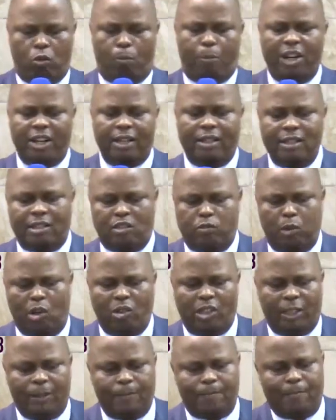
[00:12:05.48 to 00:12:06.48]
to bring this
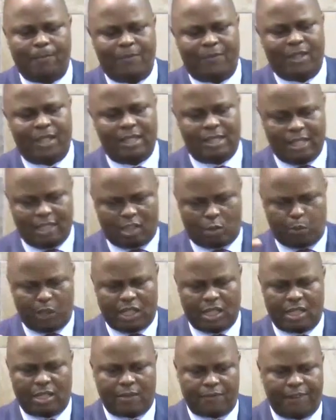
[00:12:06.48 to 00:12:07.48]
morning, i just
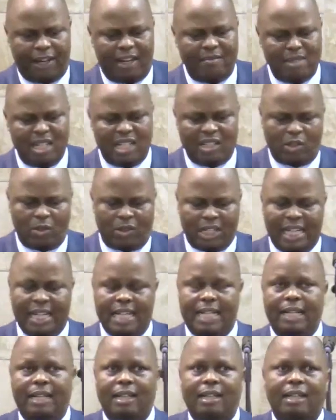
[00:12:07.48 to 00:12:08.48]
spent five minutes on
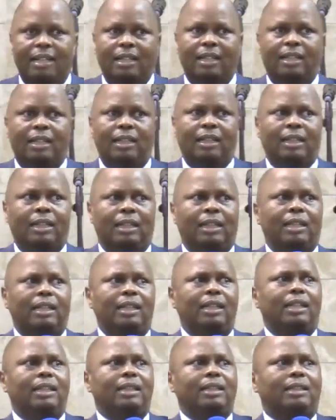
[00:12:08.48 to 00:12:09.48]
it,
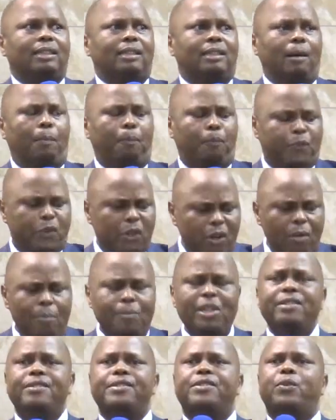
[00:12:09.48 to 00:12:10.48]
is the
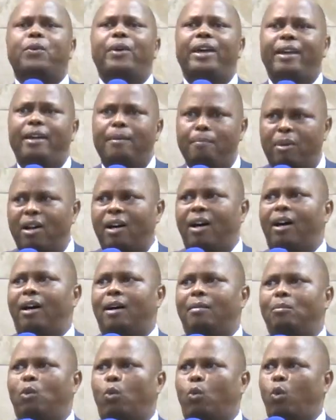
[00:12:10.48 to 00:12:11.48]
promise to
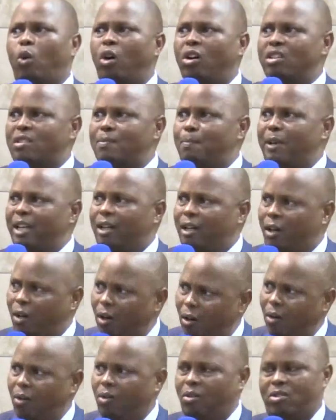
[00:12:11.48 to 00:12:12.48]
Abraham was
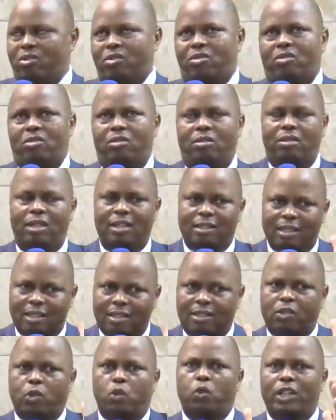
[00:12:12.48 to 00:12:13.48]
because, this
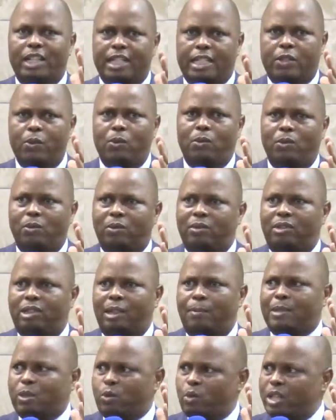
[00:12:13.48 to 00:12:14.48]
is 22,
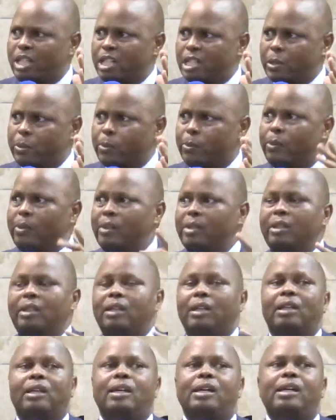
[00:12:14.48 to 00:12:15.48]
chapter 22.
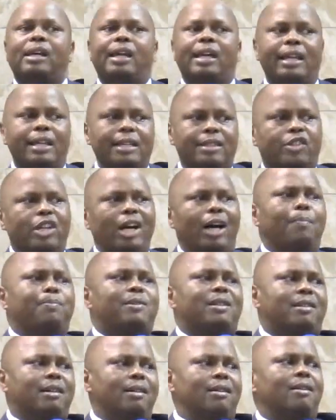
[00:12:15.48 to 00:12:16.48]
In
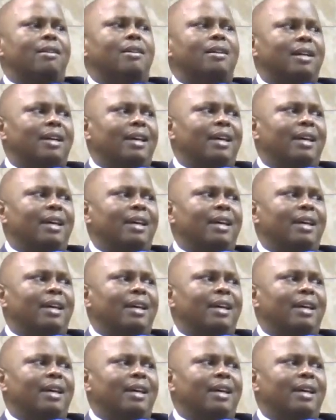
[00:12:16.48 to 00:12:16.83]
chapter